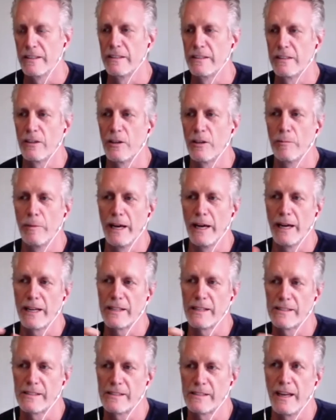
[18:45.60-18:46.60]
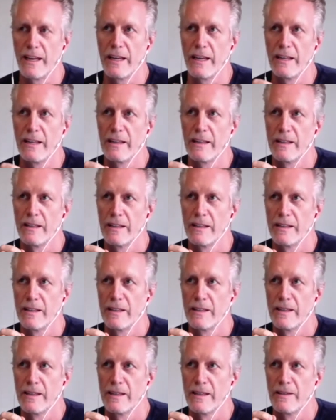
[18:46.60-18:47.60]
to go back and say,
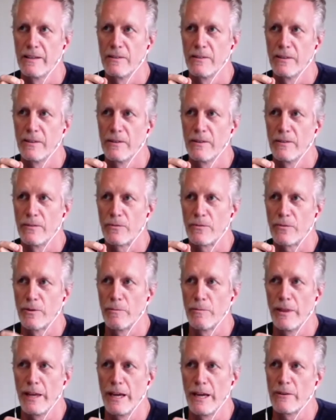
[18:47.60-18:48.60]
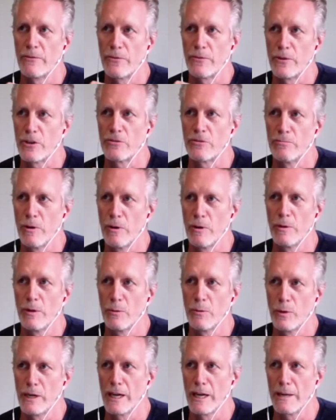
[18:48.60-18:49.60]
from that first moment
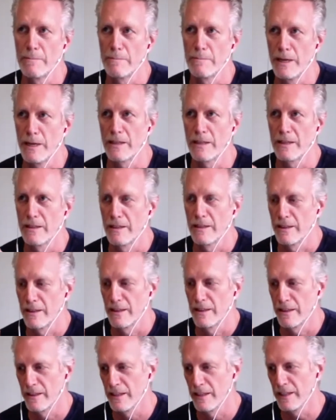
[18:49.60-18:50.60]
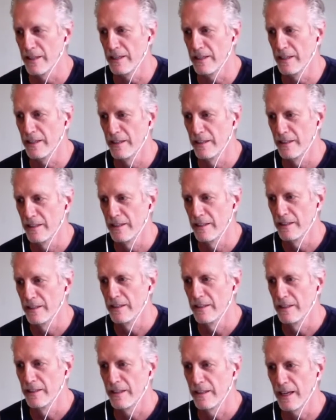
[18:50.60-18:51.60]
when I met the
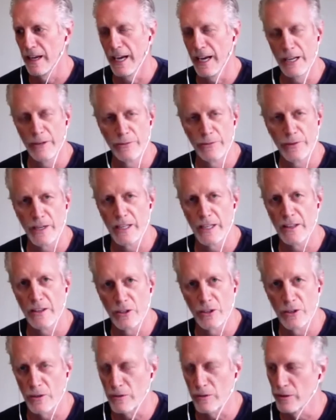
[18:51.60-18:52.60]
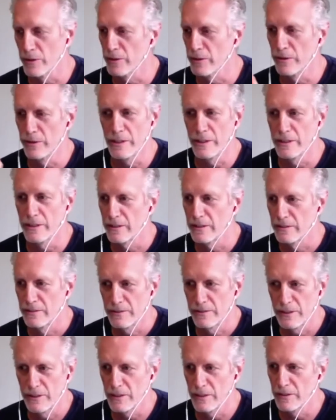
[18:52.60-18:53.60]
guy, Freddie, the guru, the,
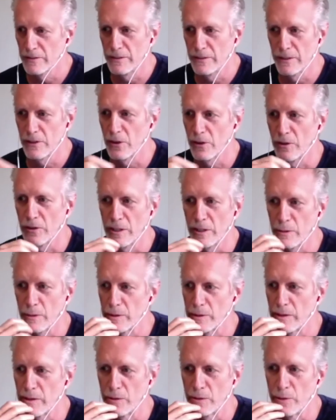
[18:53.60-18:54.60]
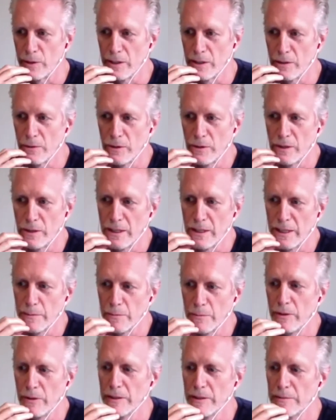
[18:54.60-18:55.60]
you know, the cult leader, whatever way you want to
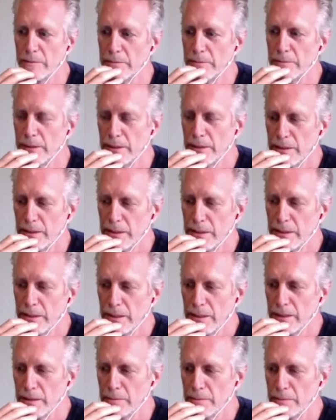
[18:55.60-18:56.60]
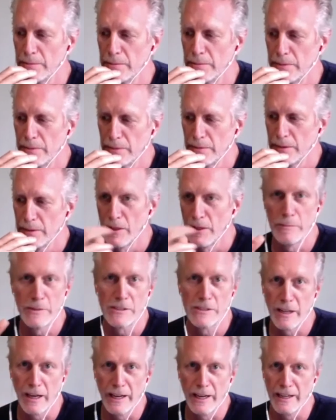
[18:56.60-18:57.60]
label him, um, the
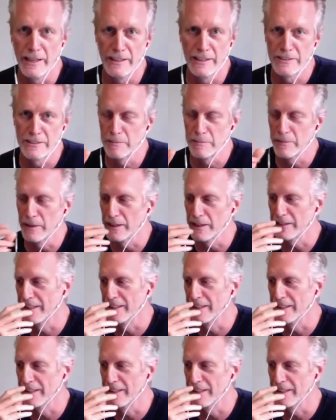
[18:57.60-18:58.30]
Messiah, as some might.